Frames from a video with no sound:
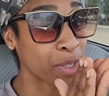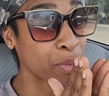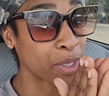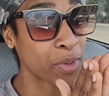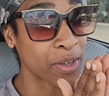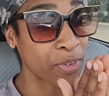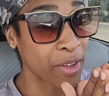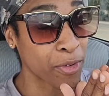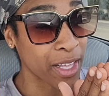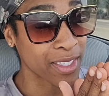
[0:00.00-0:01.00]
really want to fight
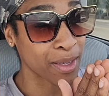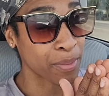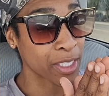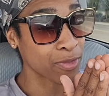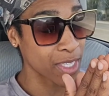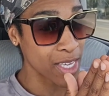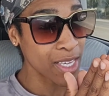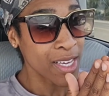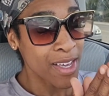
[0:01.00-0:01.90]
for that second place physique.